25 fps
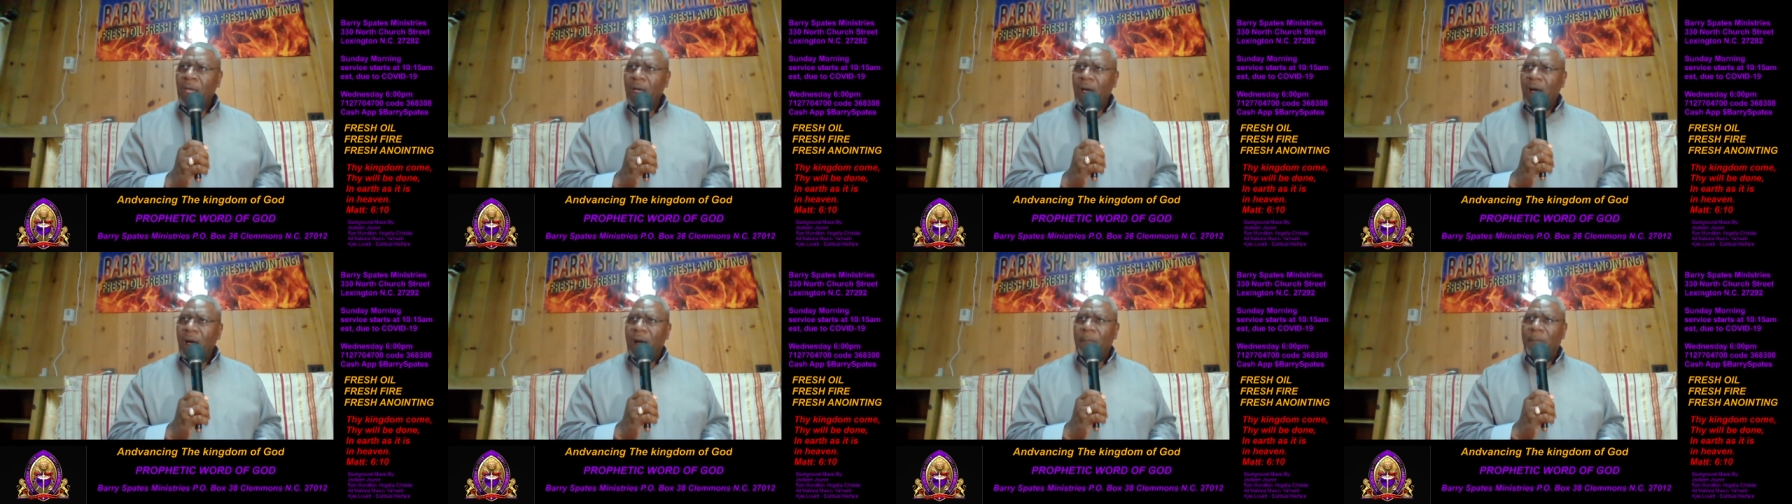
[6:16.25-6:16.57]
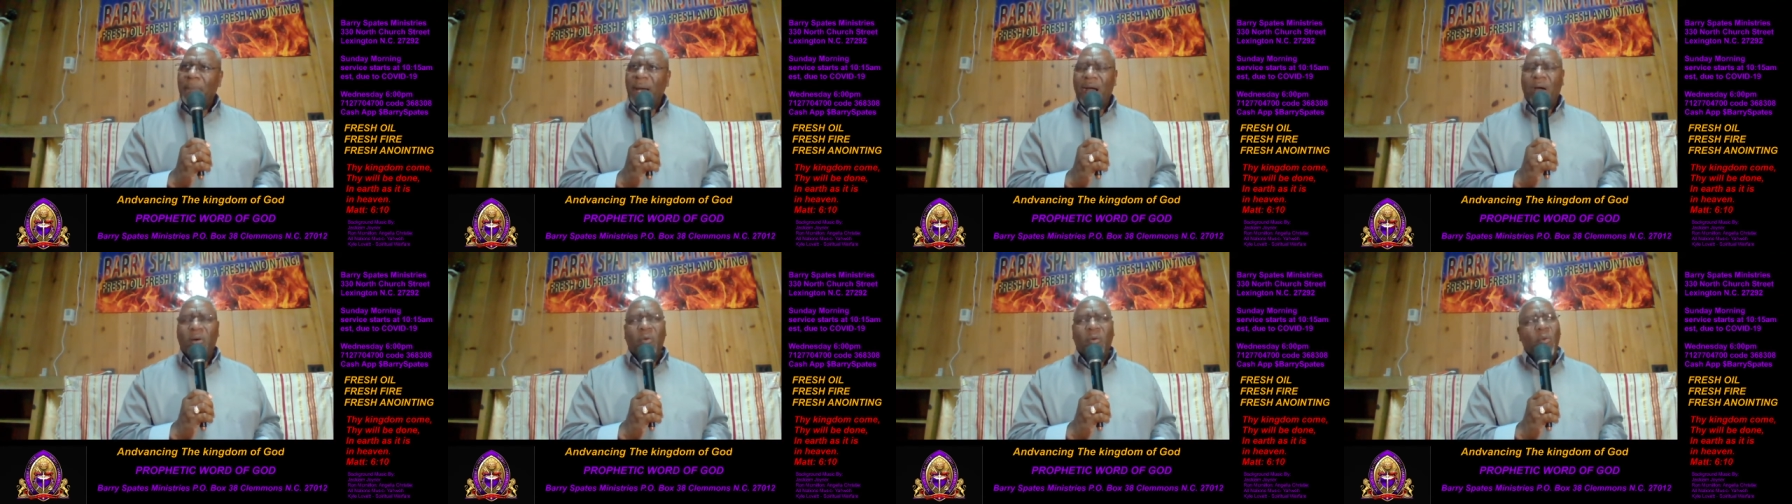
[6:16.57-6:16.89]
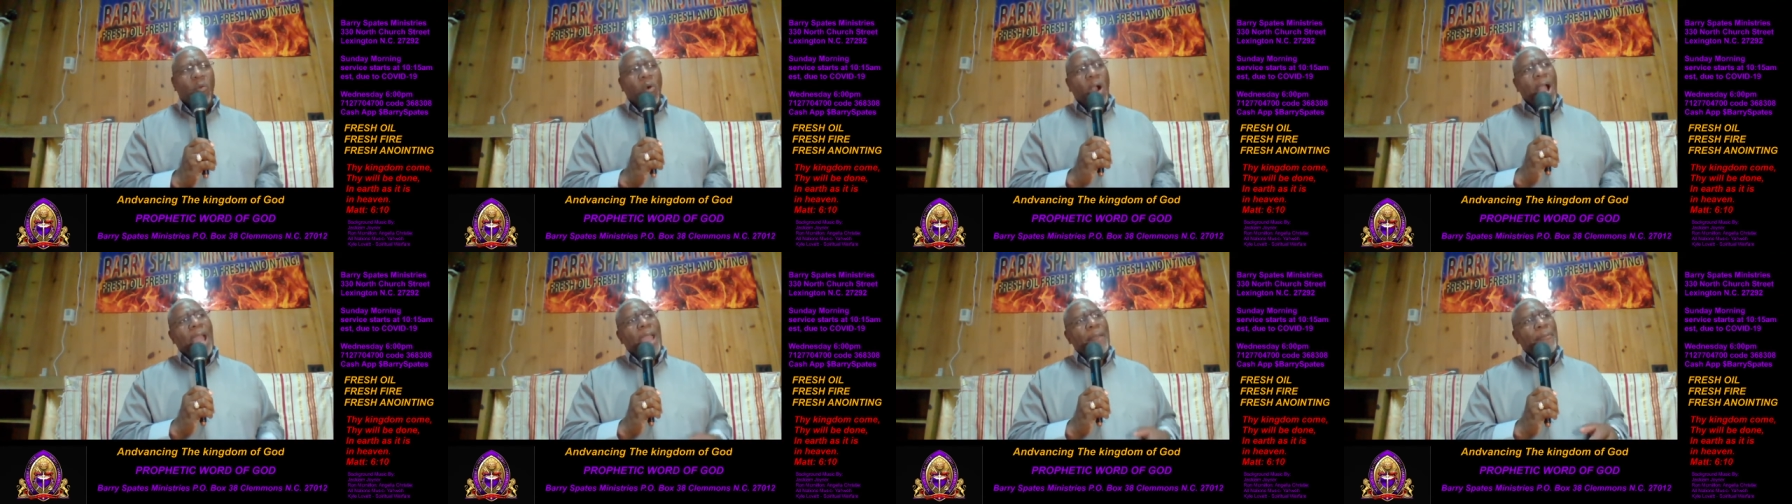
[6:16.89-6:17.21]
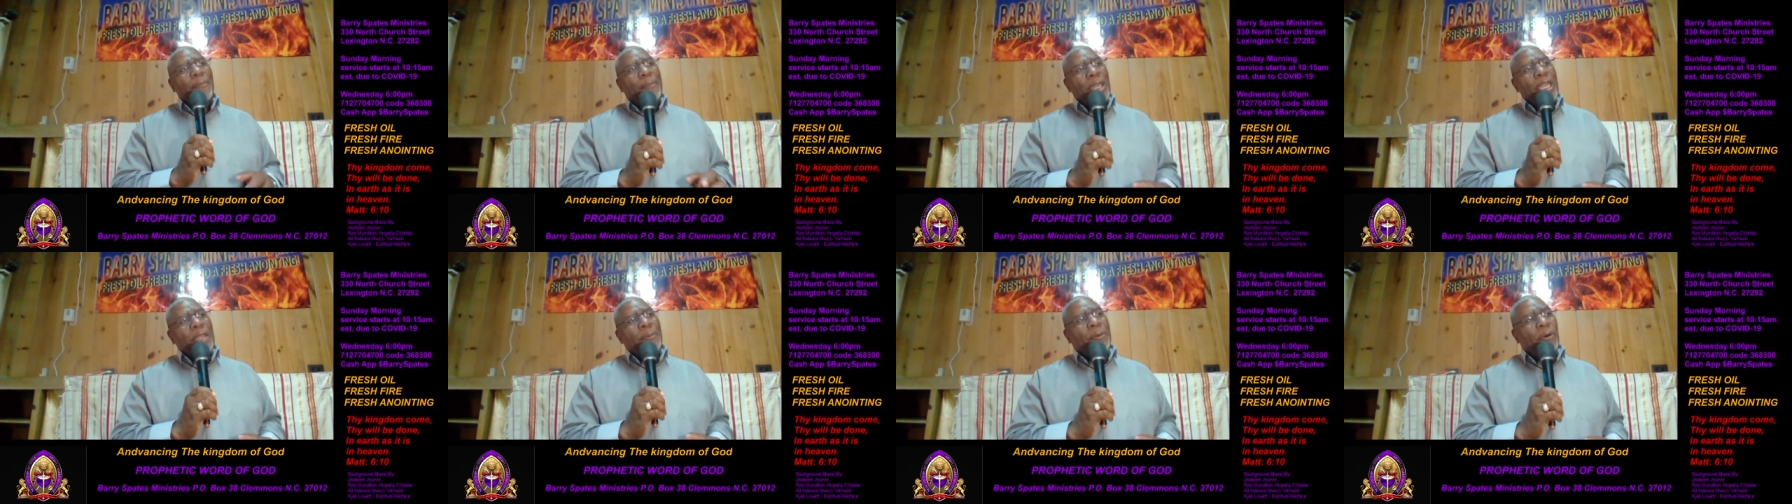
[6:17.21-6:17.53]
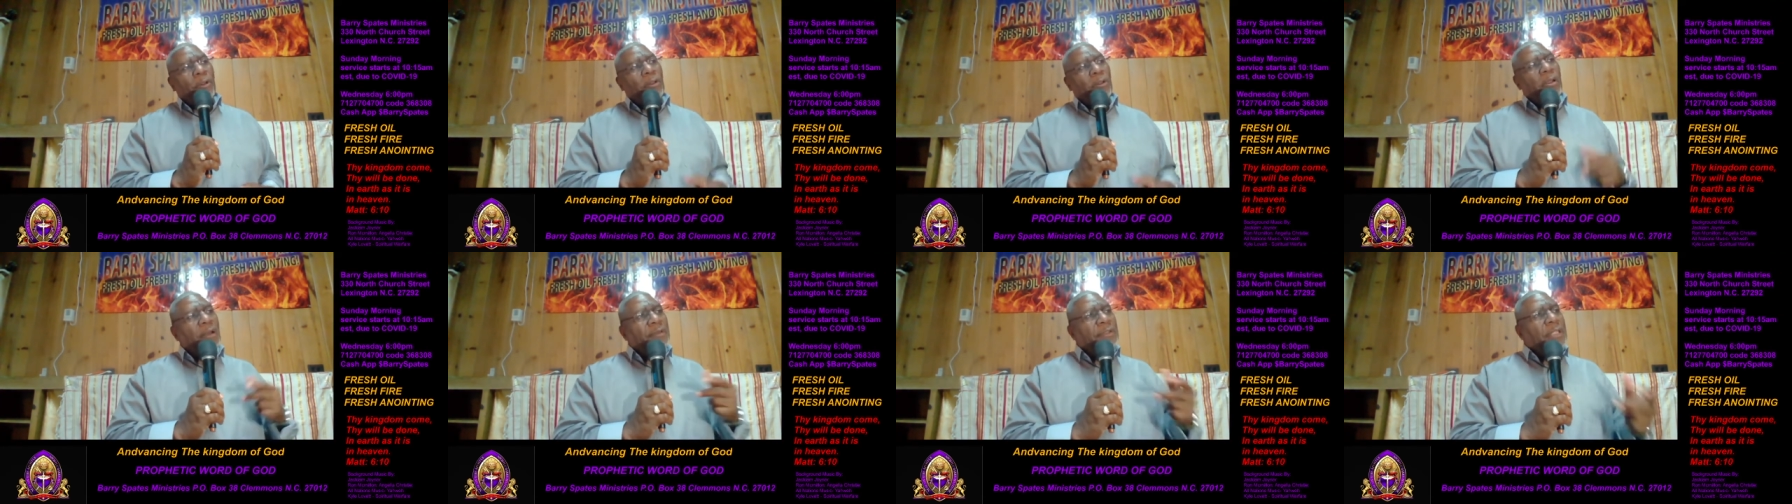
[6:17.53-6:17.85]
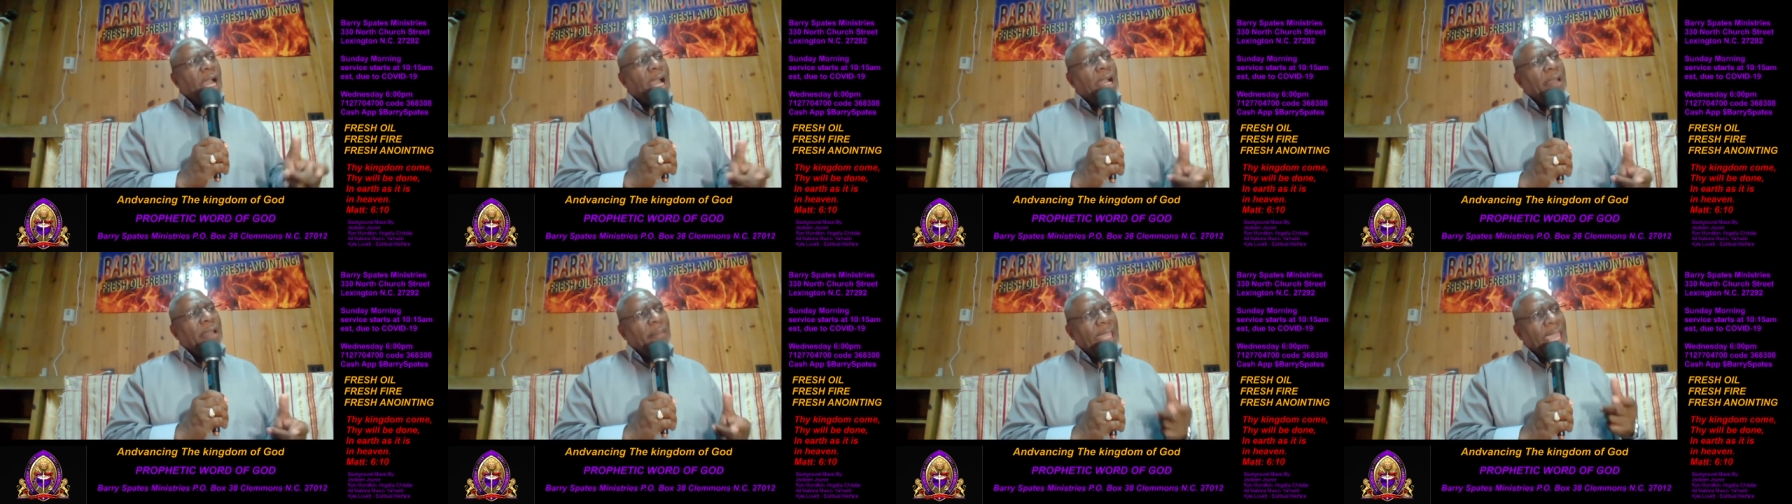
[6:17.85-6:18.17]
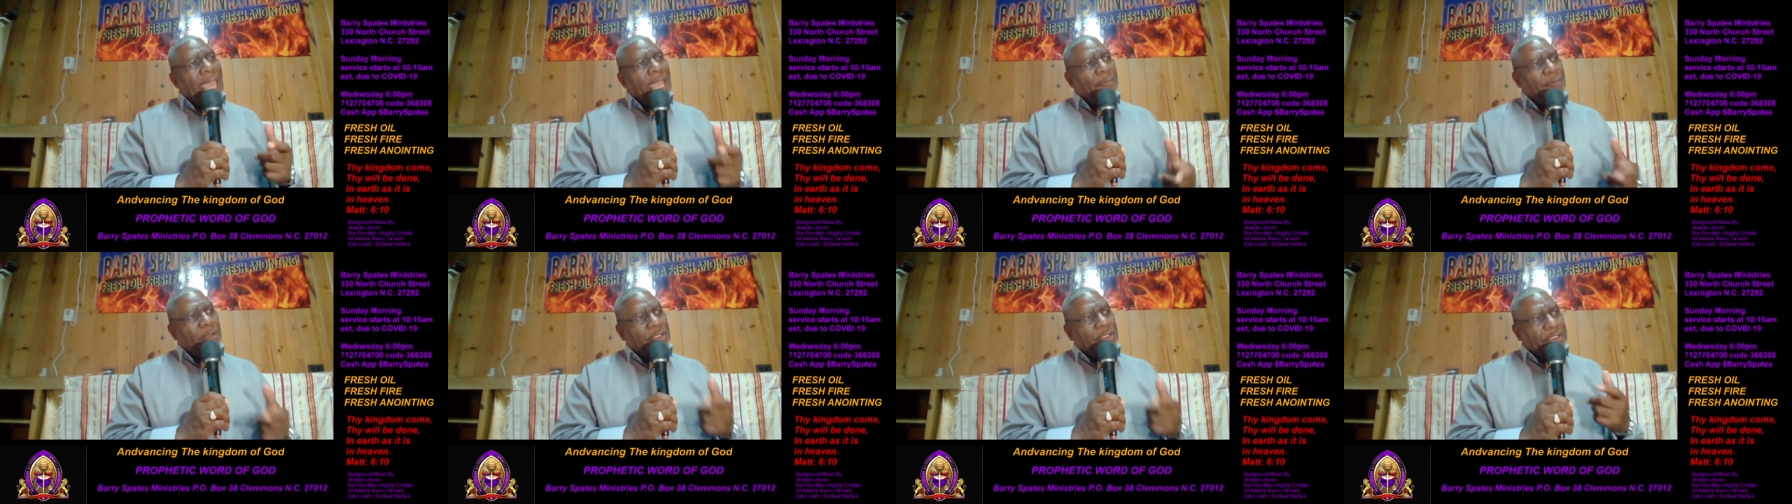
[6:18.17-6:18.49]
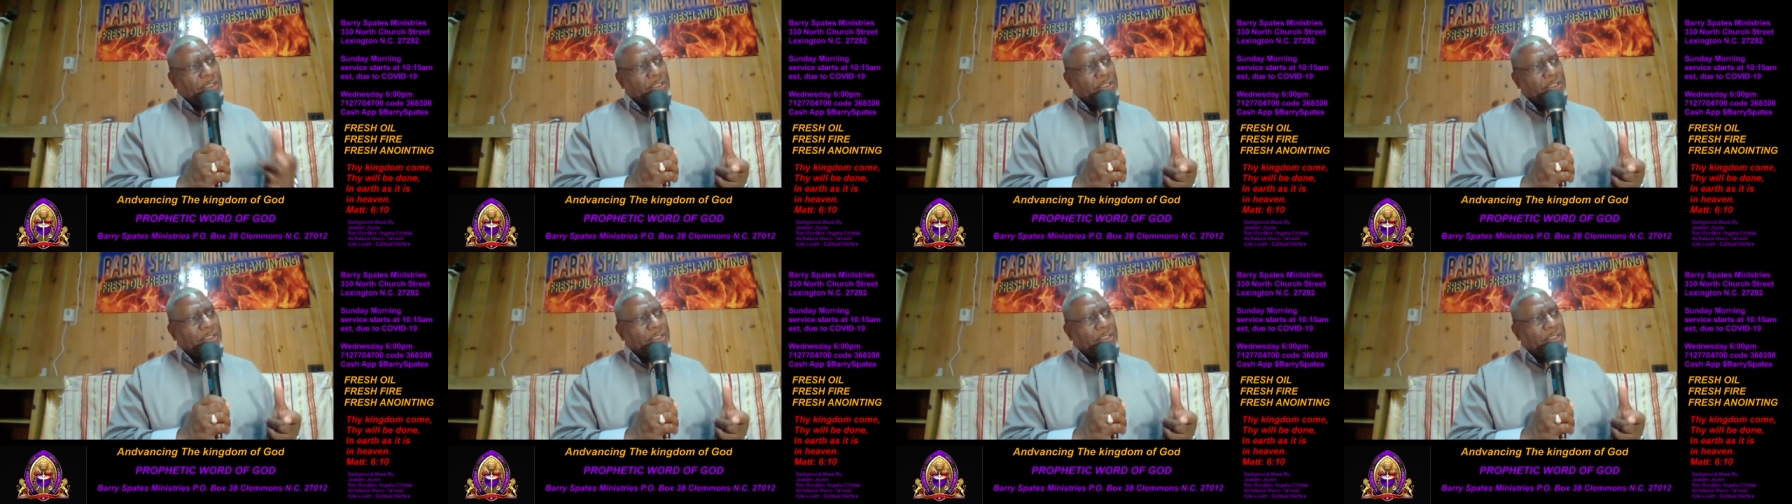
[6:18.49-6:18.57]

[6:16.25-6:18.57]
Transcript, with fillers: about why people are not able to